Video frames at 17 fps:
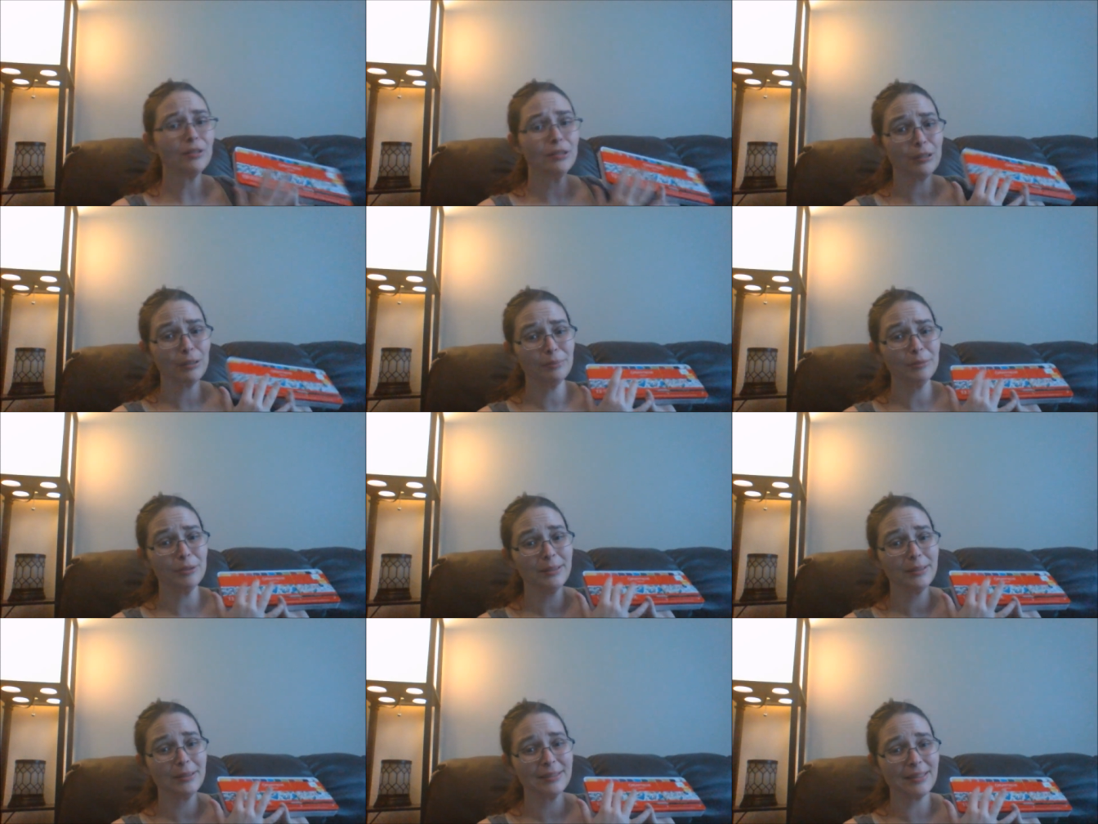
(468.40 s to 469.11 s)
So I'm
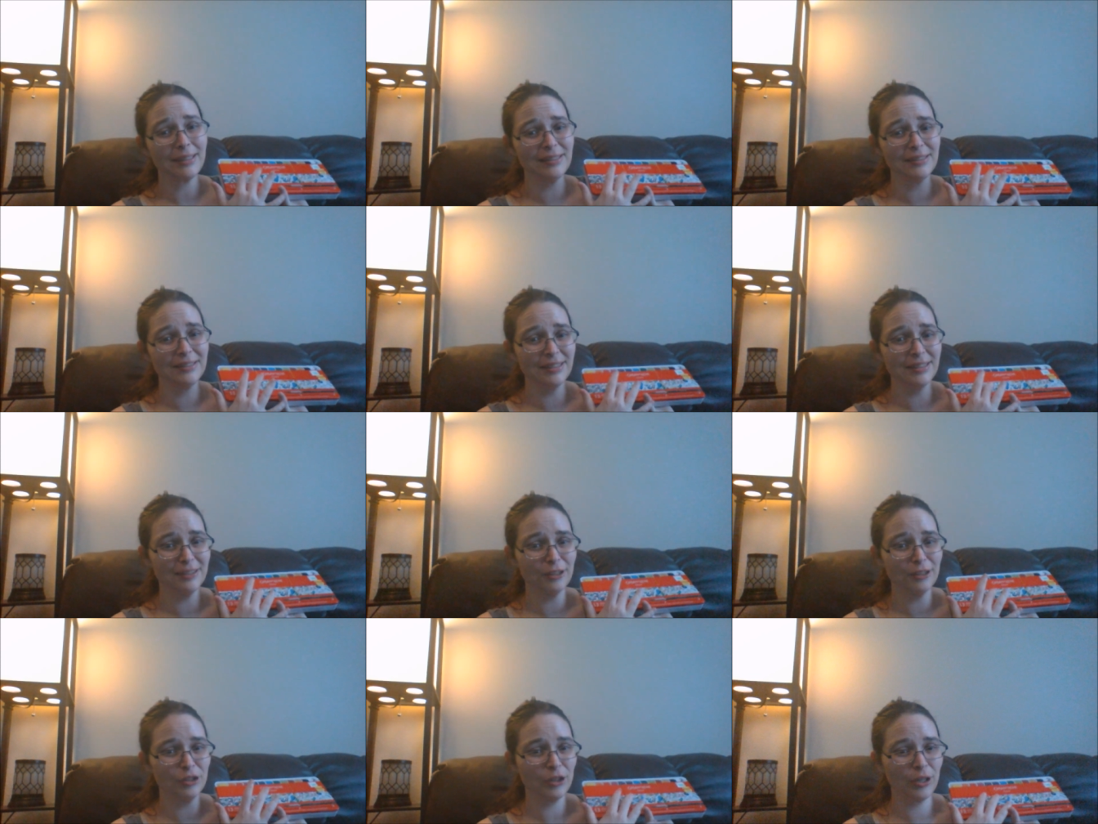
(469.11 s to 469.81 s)
really excited to
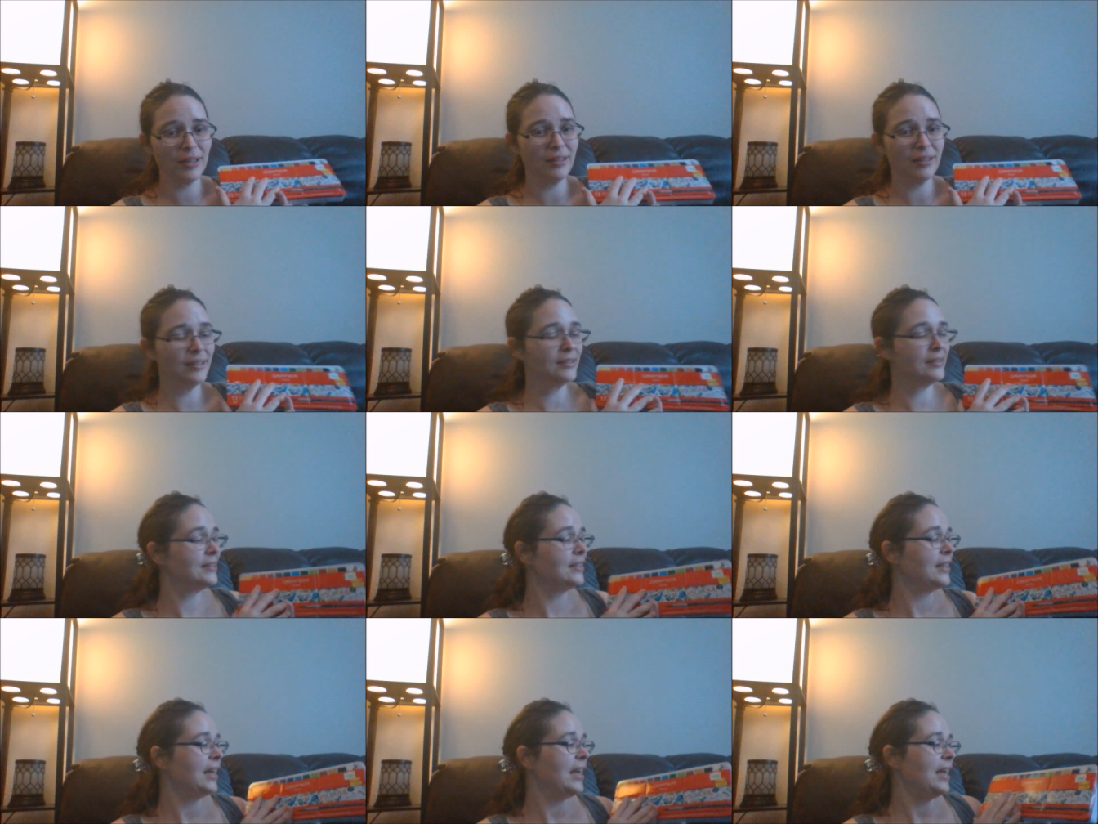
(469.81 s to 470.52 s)
get to try this.